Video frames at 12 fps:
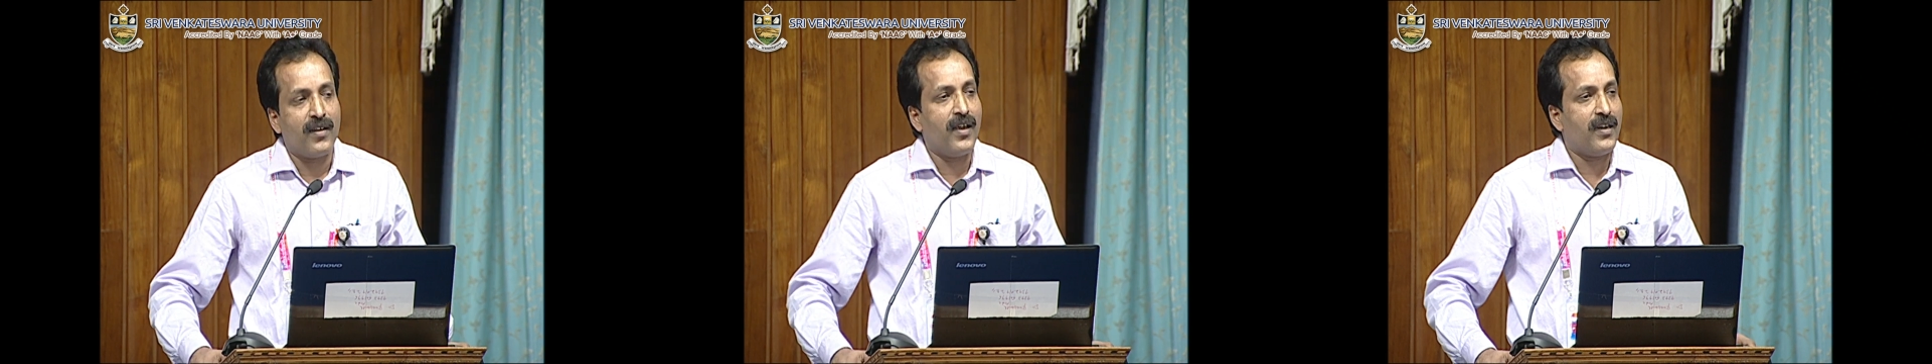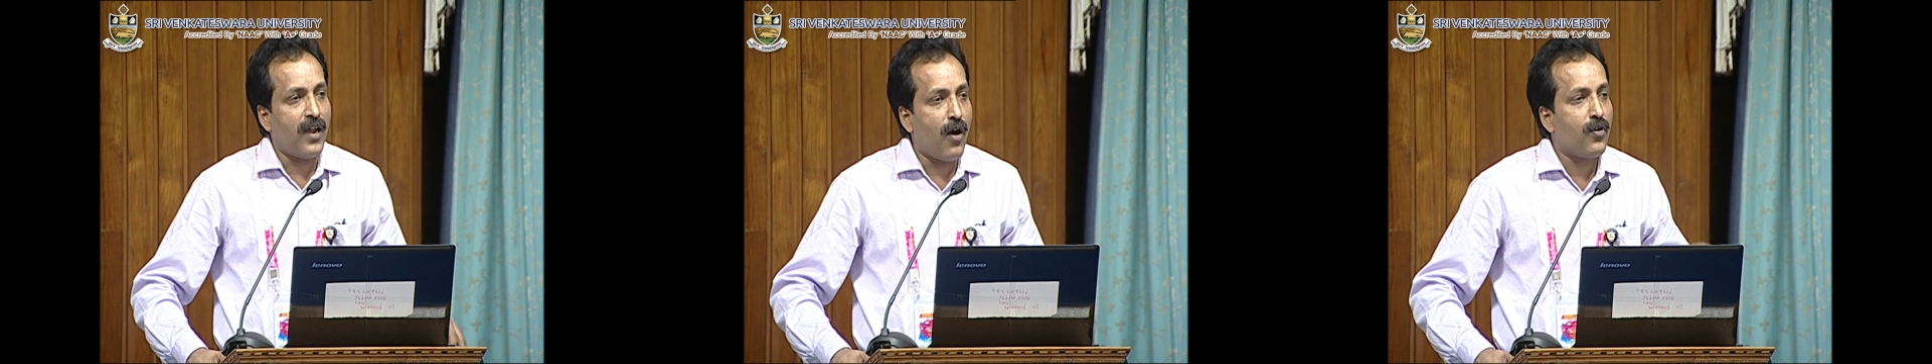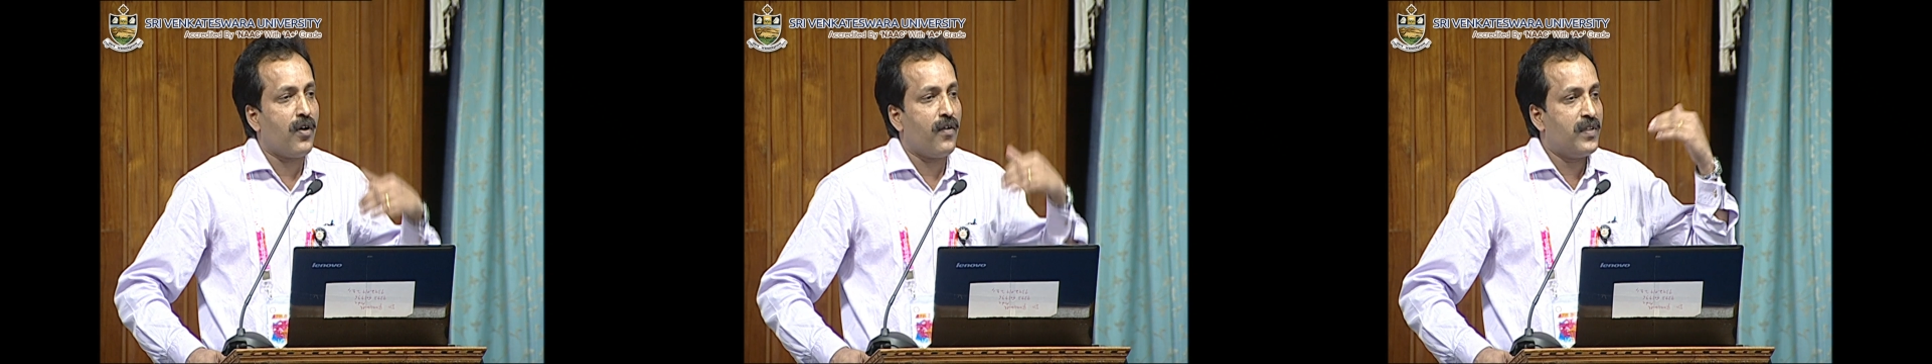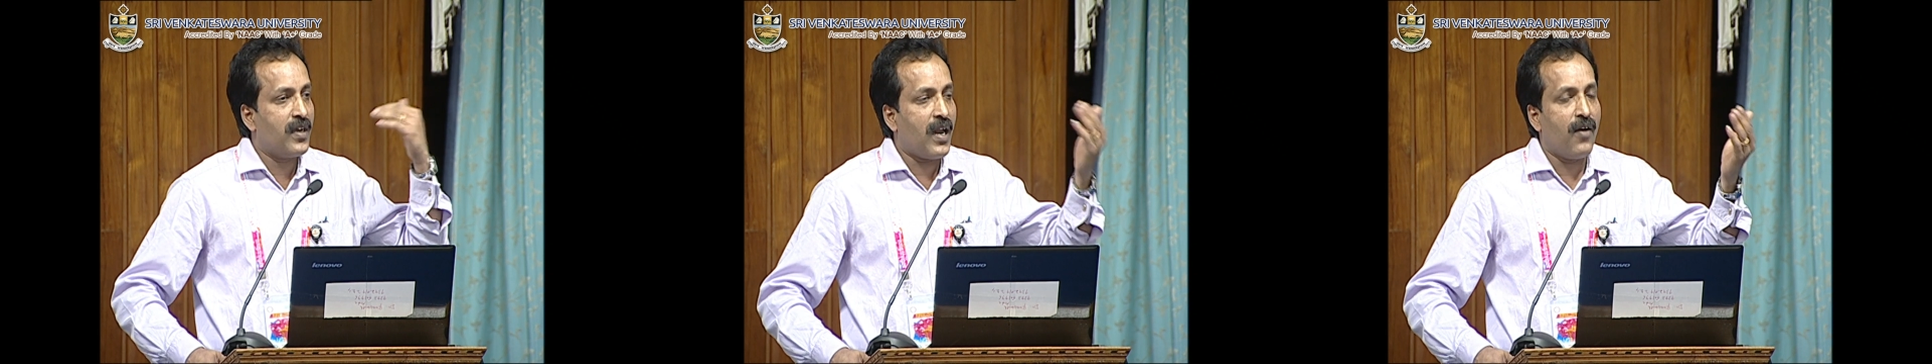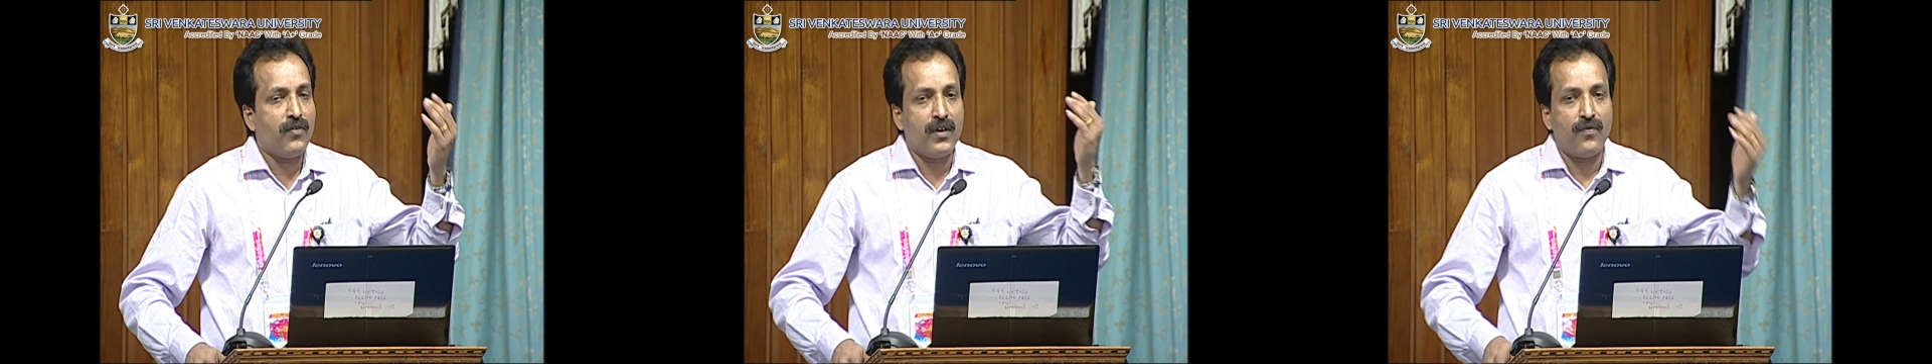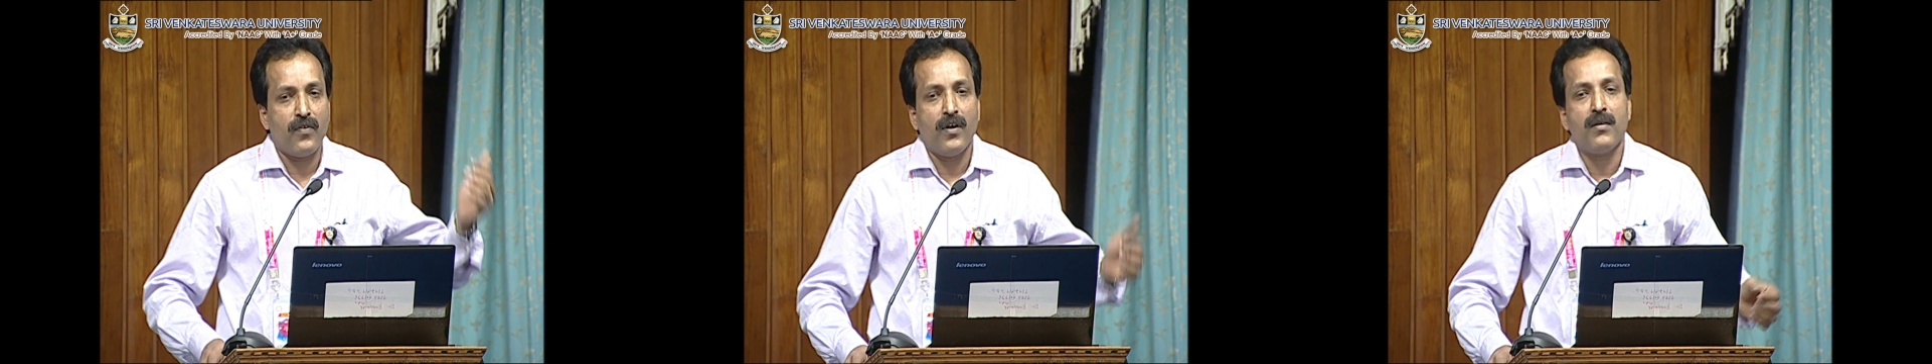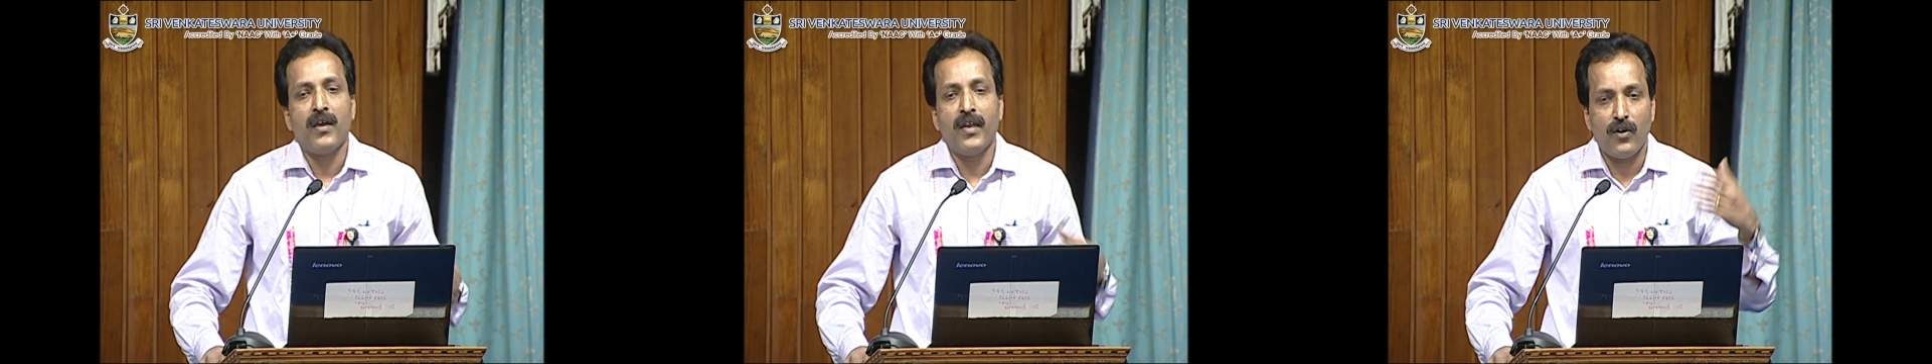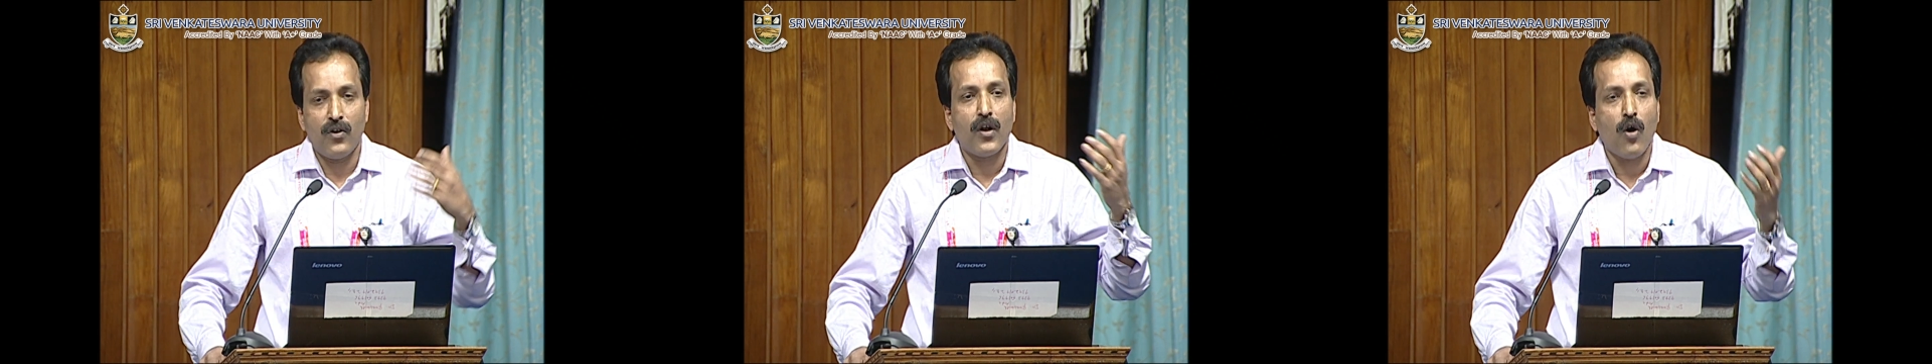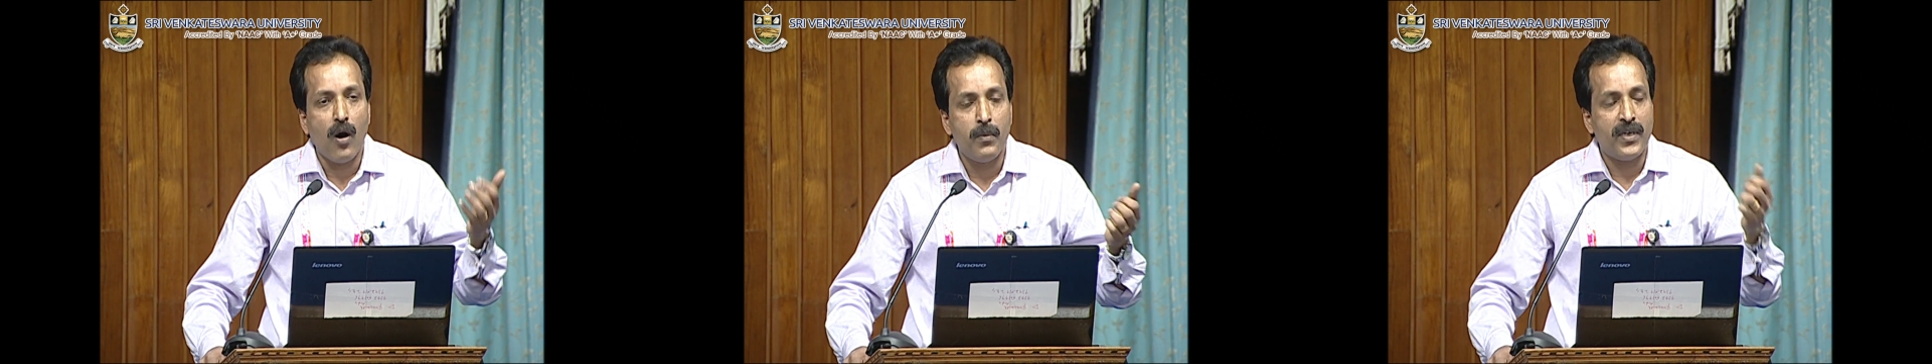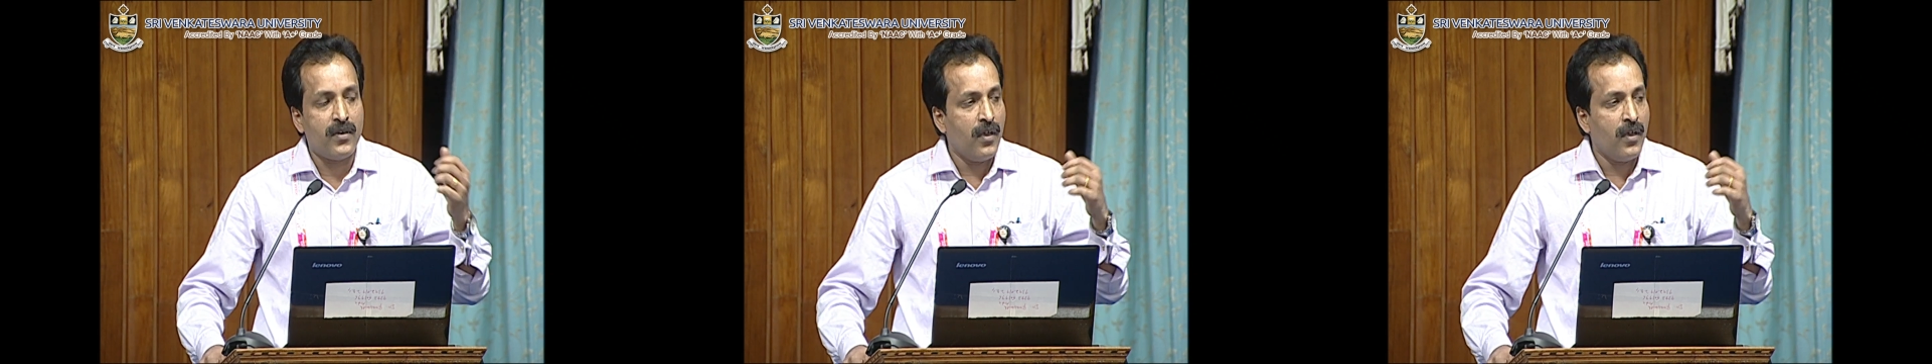get out of the gravity field, get into an orbit,